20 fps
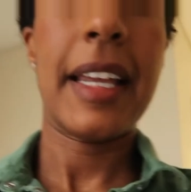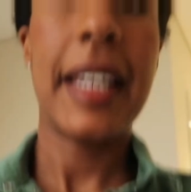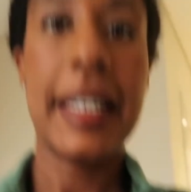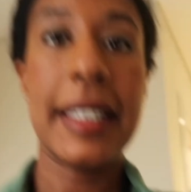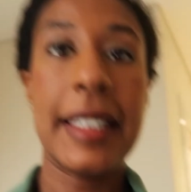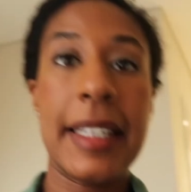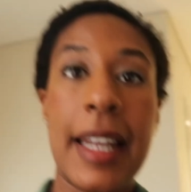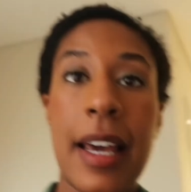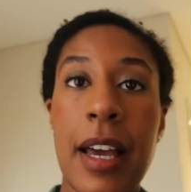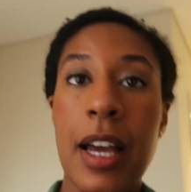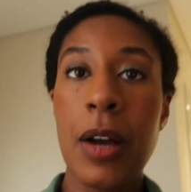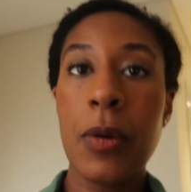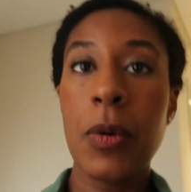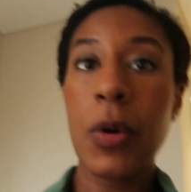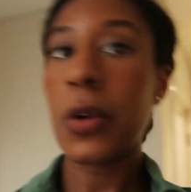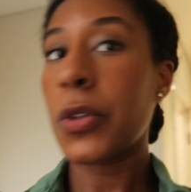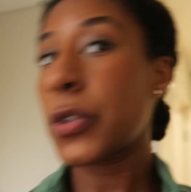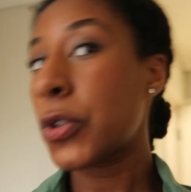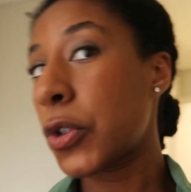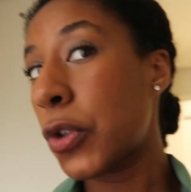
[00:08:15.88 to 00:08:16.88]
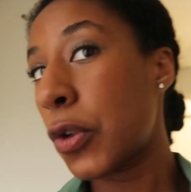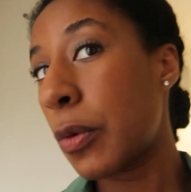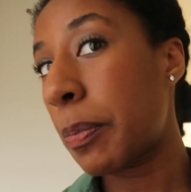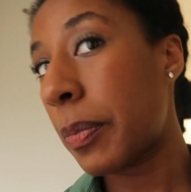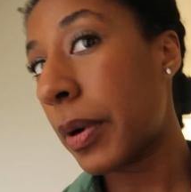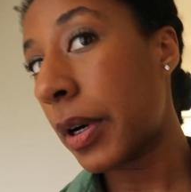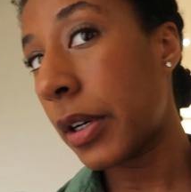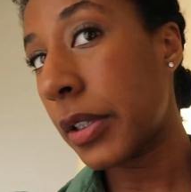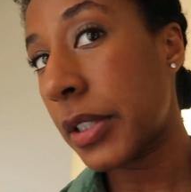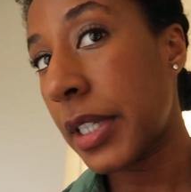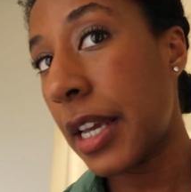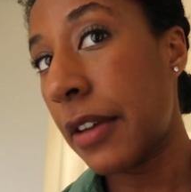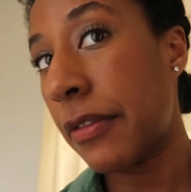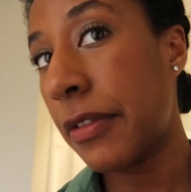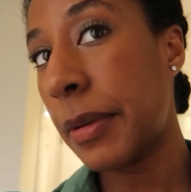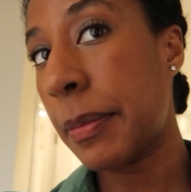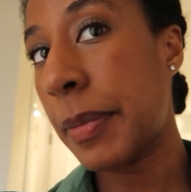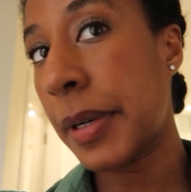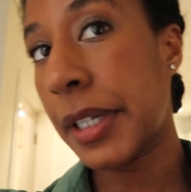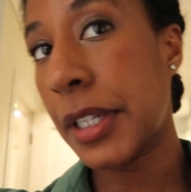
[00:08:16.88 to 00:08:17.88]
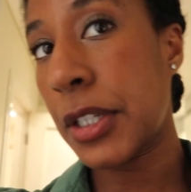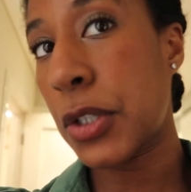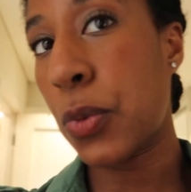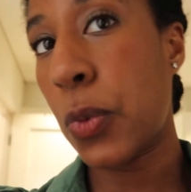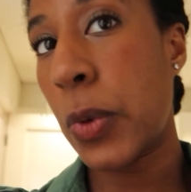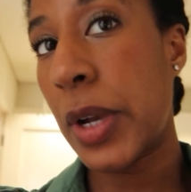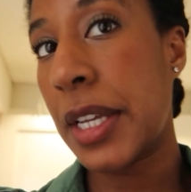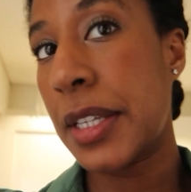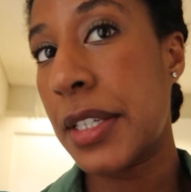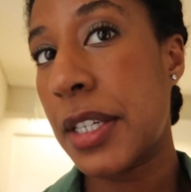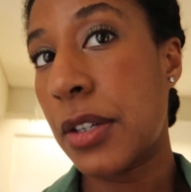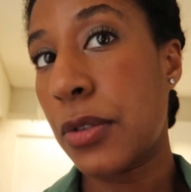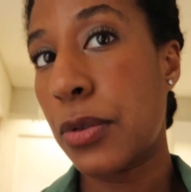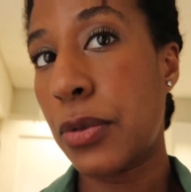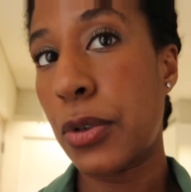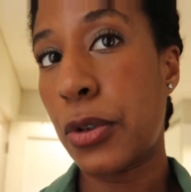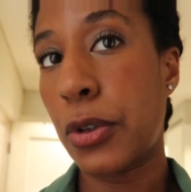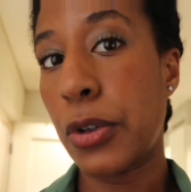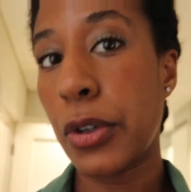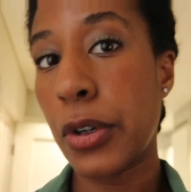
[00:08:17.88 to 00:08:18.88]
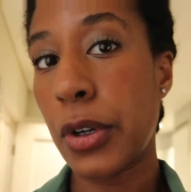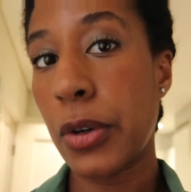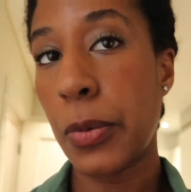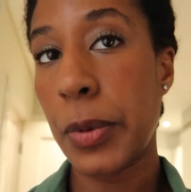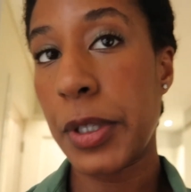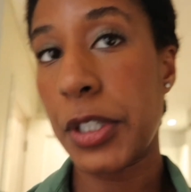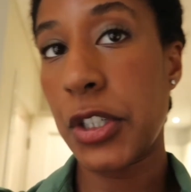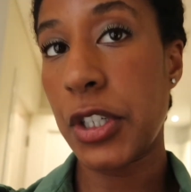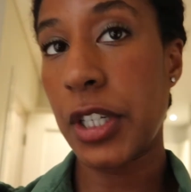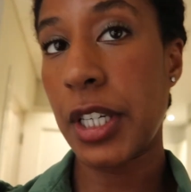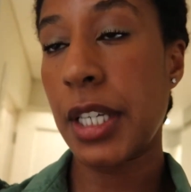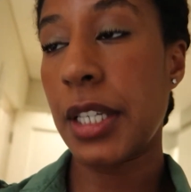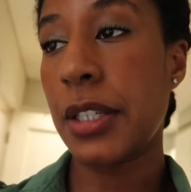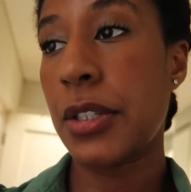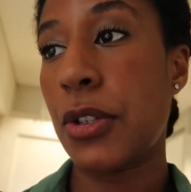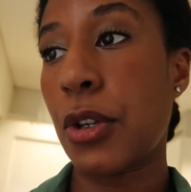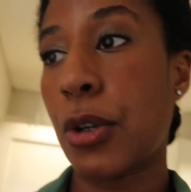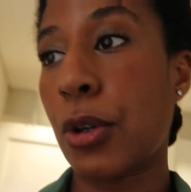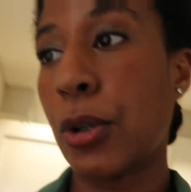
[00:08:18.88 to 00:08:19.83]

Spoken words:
Now onto the part everybody's waiting for, which is the